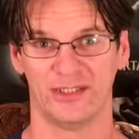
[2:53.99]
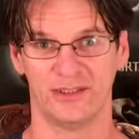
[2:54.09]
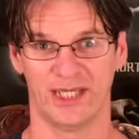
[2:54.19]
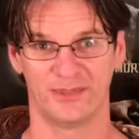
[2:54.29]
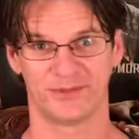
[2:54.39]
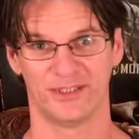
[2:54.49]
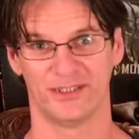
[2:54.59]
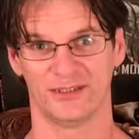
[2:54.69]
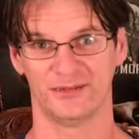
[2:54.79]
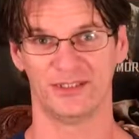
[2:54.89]
You have
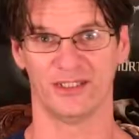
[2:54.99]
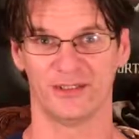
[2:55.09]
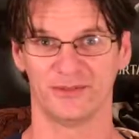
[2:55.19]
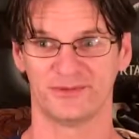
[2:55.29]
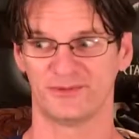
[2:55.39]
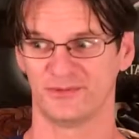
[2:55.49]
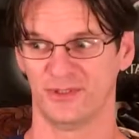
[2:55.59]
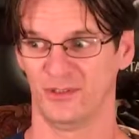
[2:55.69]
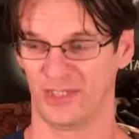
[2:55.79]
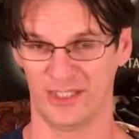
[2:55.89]
to, you know,
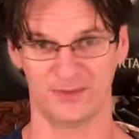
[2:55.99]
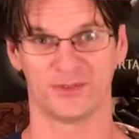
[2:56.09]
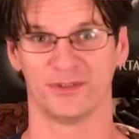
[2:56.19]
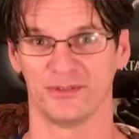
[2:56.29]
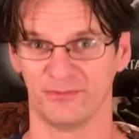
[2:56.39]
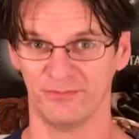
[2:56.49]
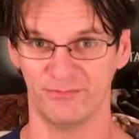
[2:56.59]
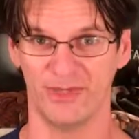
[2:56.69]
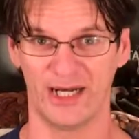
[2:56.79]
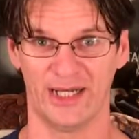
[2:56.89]
okay, for
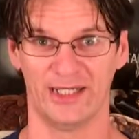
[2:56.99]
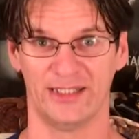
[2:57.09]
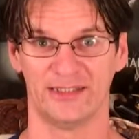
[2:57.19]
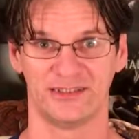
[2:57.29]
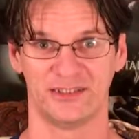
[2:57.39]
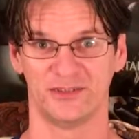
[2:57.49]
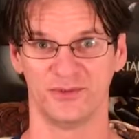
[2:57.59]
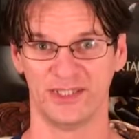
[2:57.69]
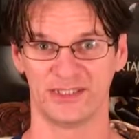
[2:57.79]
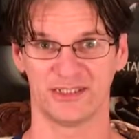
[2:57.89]
my
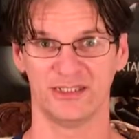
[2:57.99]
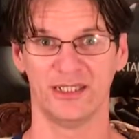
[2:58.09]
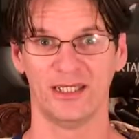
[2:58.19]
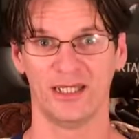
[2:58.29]
situation,